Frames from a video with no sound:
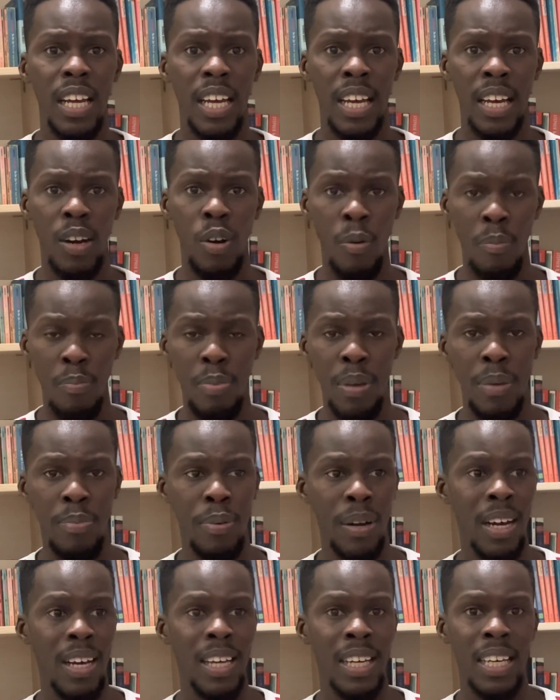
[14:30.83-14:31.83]
on
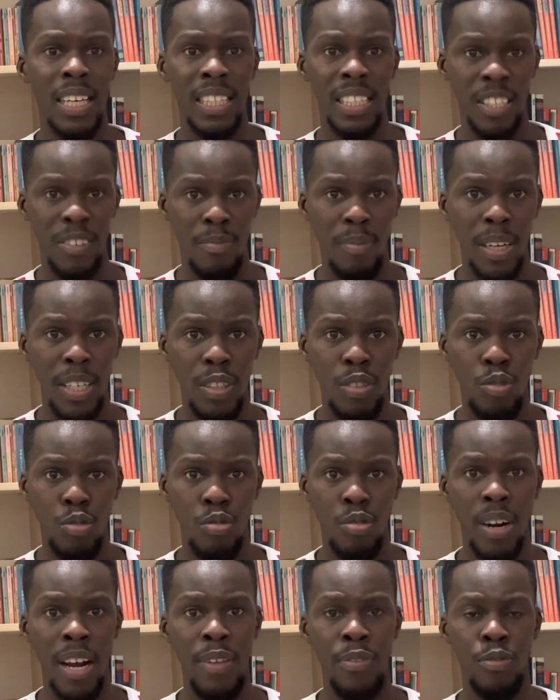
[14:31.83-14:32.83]
paper. They've managed to
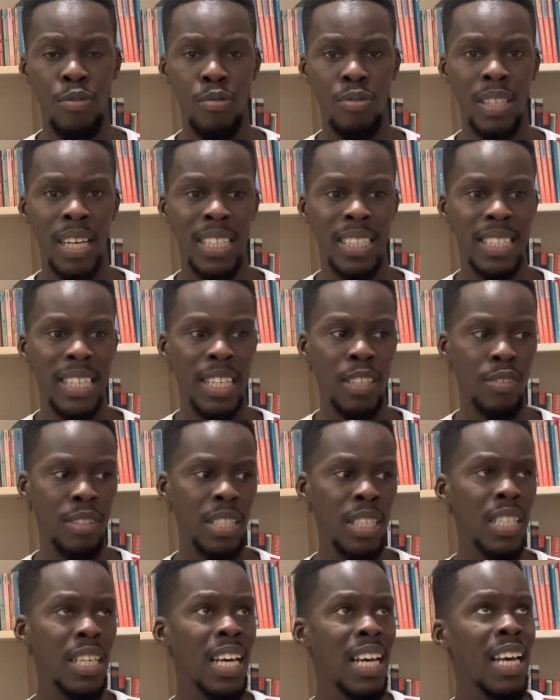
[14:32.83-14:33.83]
ride through that. And you
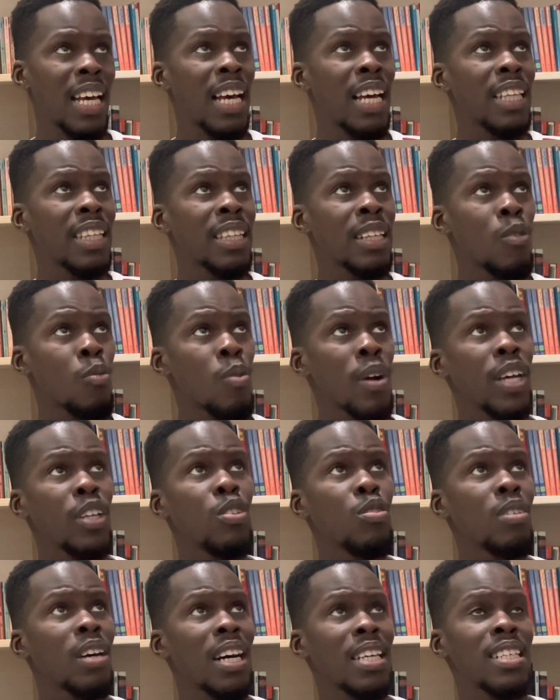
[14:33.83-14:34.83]
see, the way
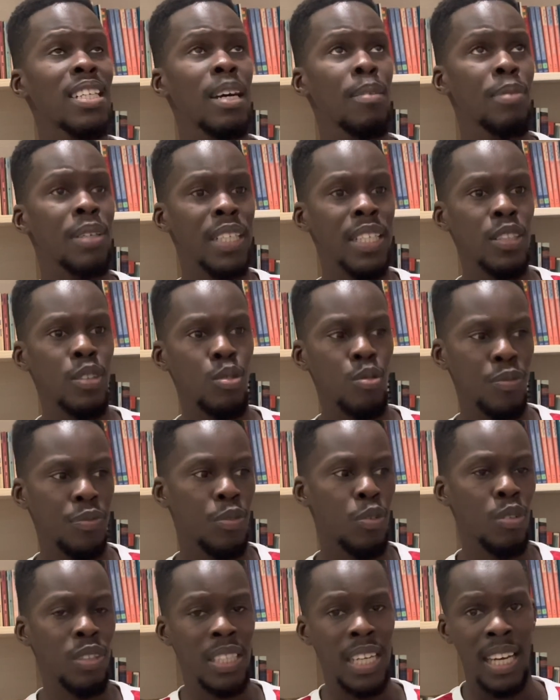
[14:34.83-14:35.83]
Newcastle are beginning to
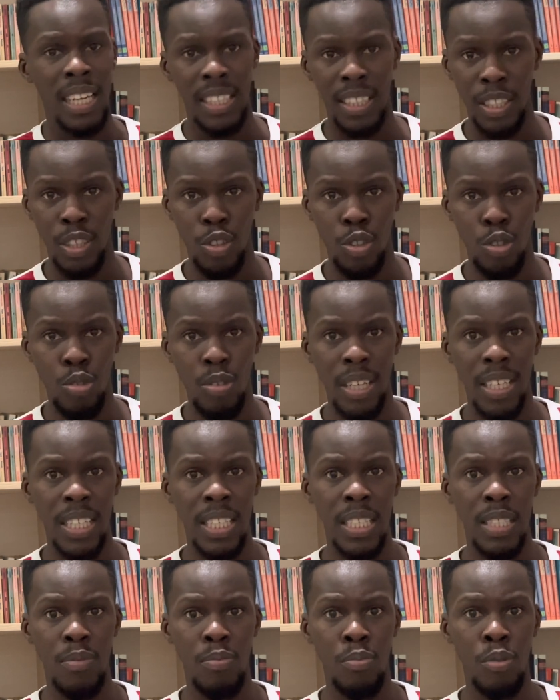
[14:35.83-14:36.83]
falter, they drew
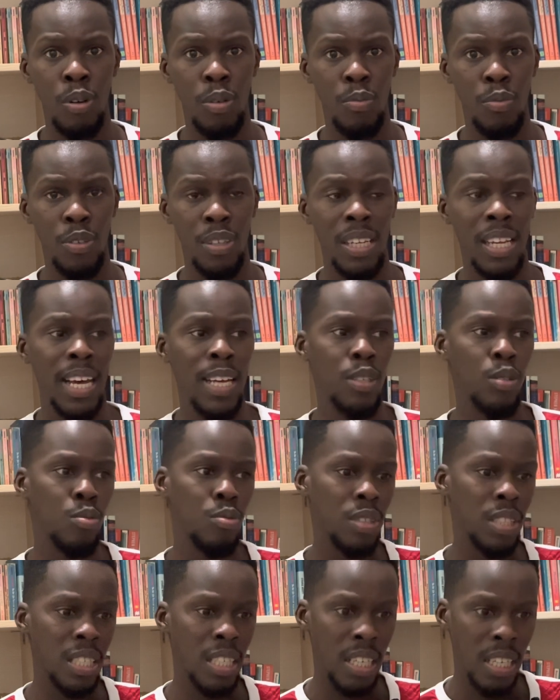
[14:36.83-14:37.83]
against Bournemouth last
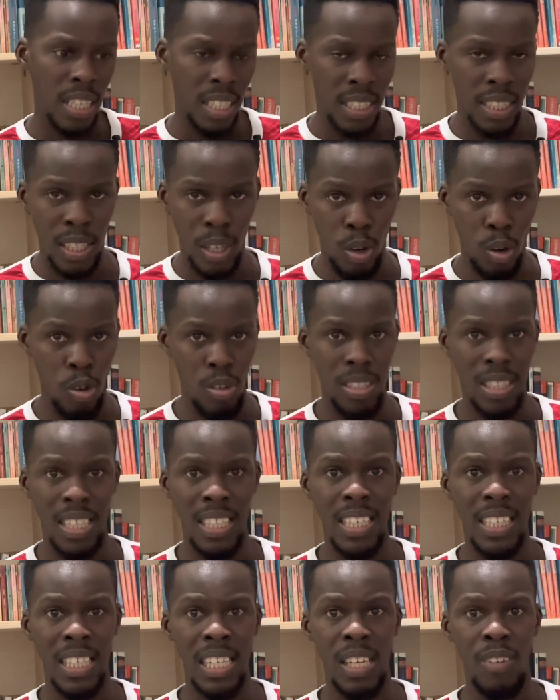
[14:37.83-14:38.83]
week. they lost
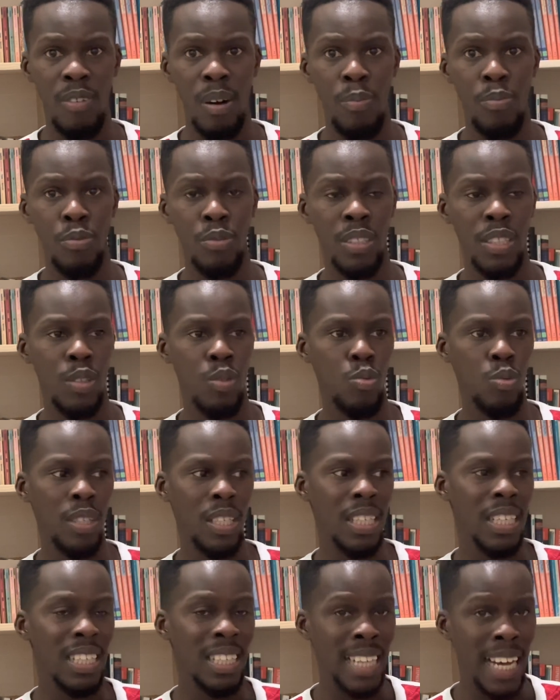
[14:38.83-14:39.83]
against Liverpool this
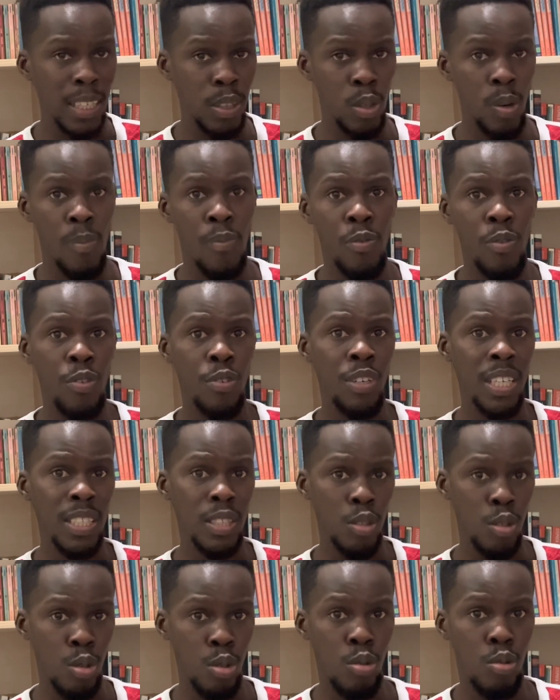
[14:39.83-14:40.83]
week. That top 4 race
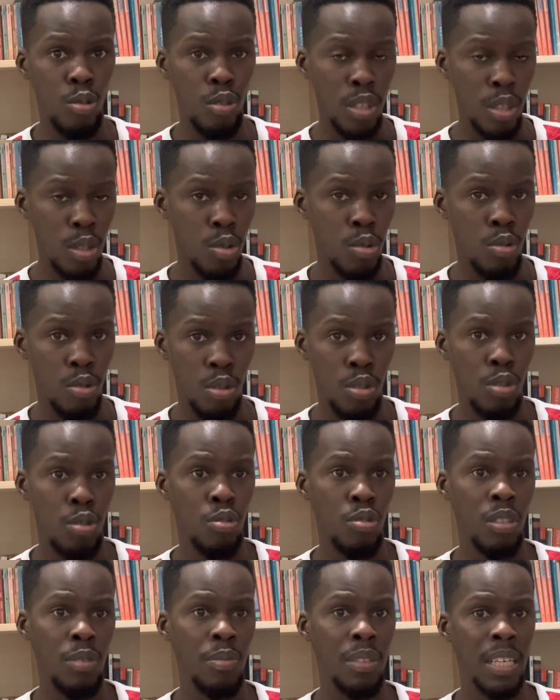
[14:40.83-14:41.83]
is
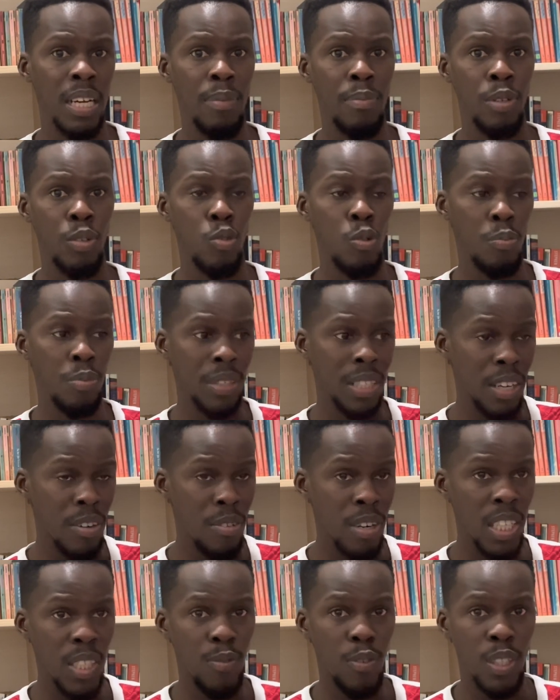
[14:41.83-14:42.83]
slowly becoming open. The
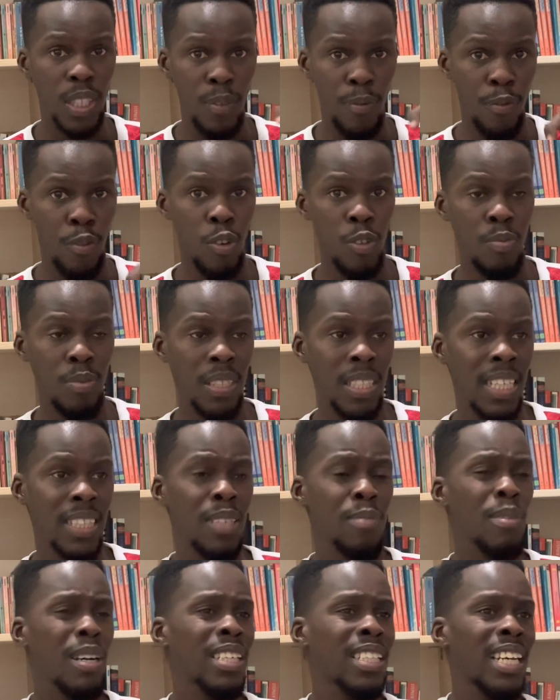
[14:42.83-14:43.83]
race for the 4th place, I
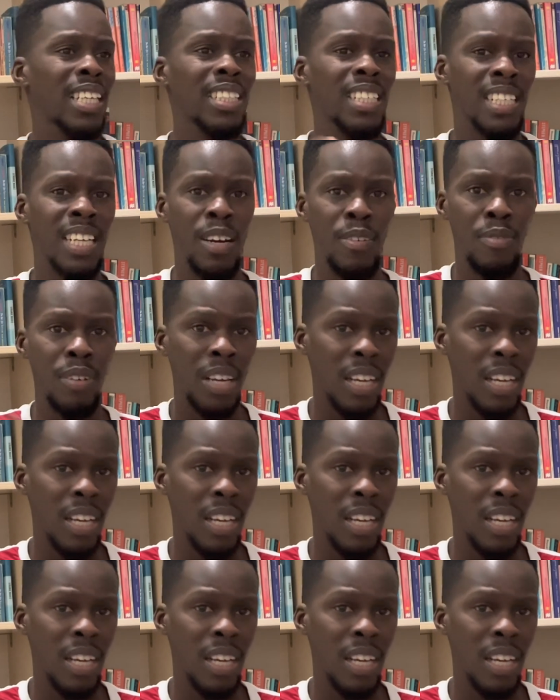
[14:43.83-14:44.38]
think Man United have